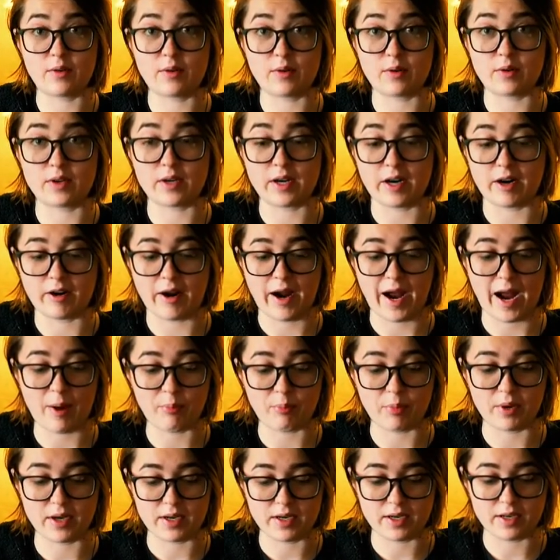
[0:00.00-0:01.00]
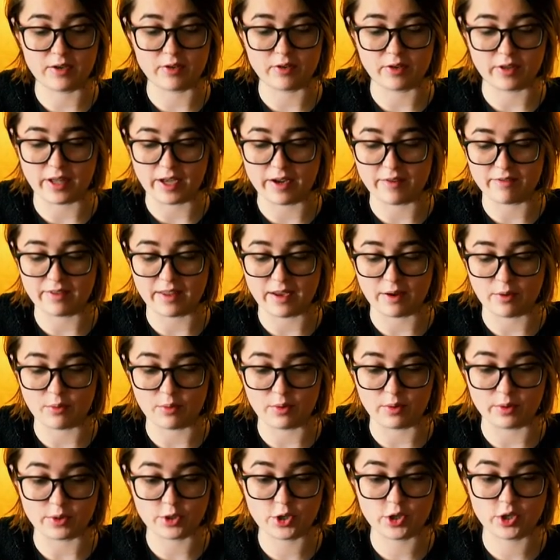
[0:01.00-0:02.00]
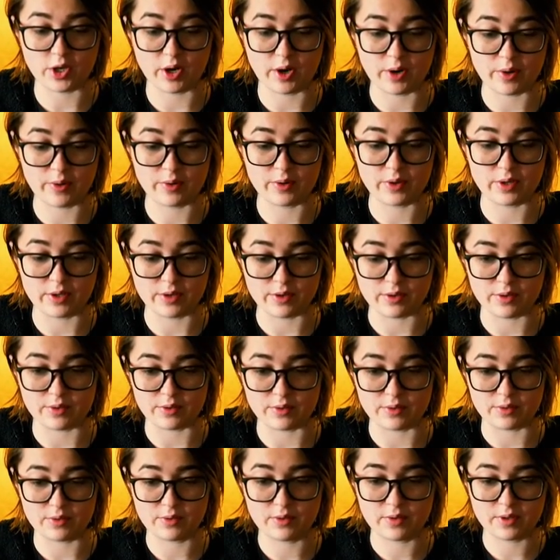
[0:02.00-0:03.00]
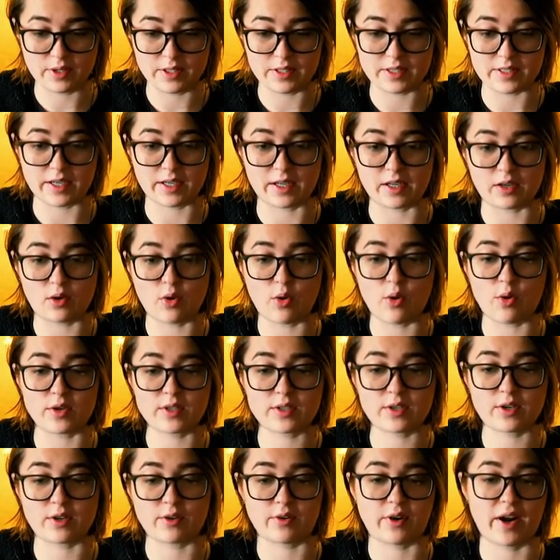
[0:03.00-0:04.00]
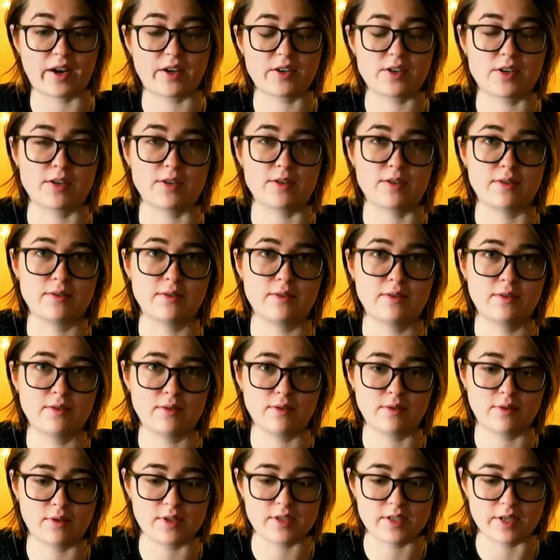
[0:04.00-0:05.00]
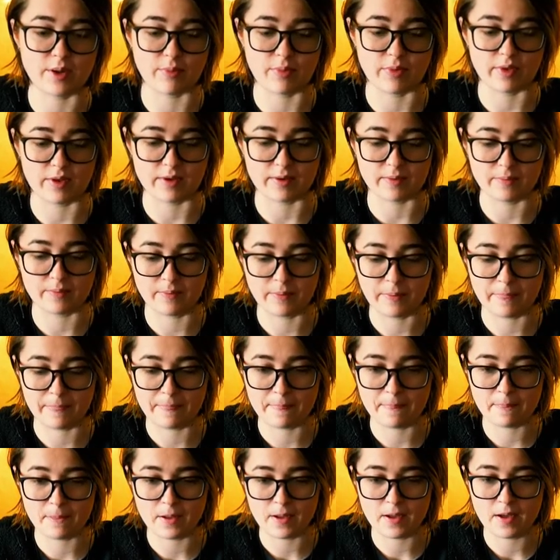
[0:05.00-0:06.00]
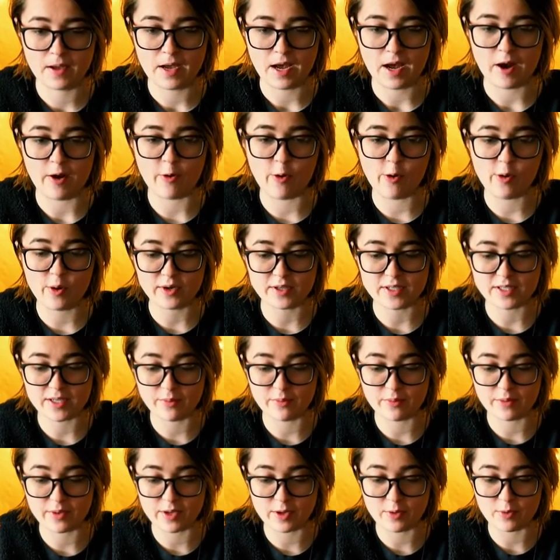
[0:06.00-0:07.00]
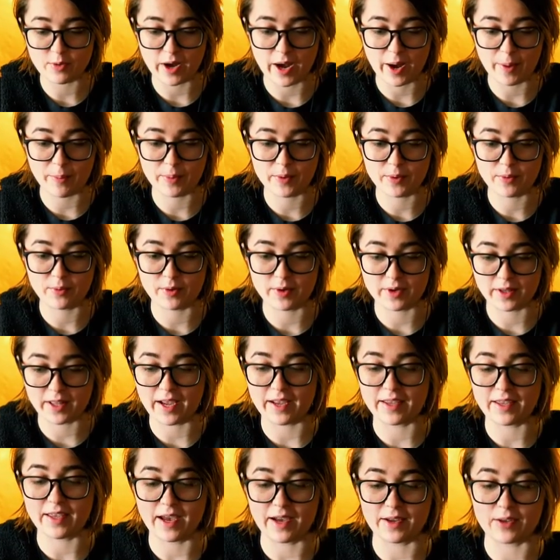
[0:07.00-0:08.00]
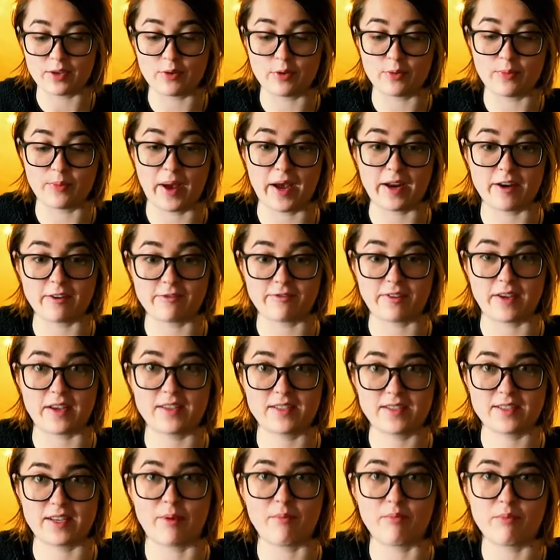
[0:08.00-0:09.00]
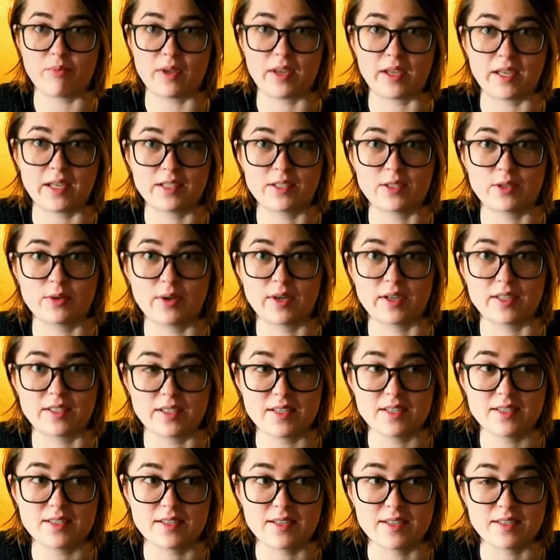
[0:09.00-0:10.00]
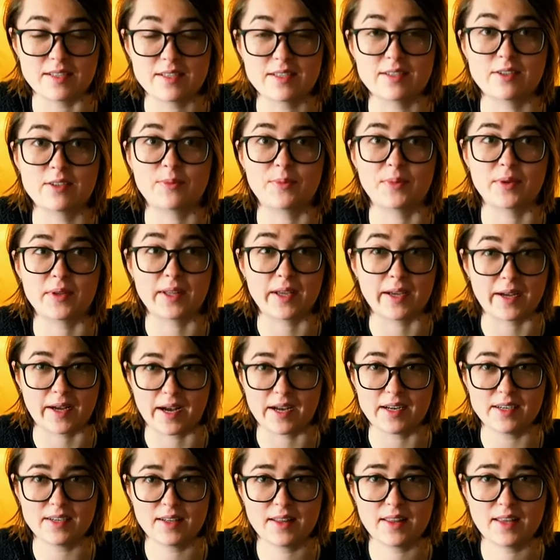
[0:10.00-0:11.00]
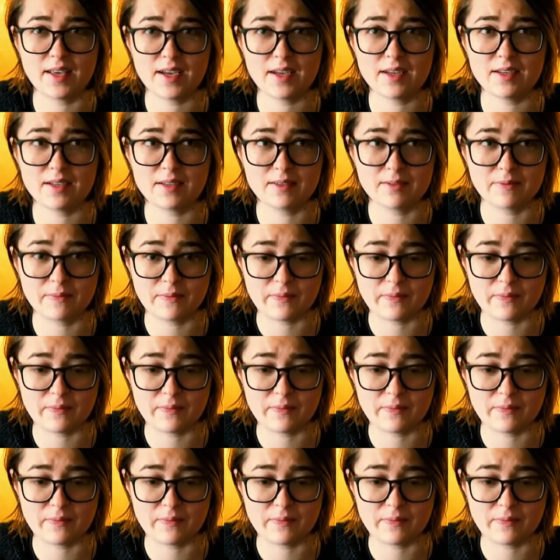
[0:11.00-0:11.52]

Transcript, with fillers: Or, or happen in your life that will show you... It's like a course correction or something. Or something will happen where that, yeah, you'll manifest something into existence and you'll be like, I did that?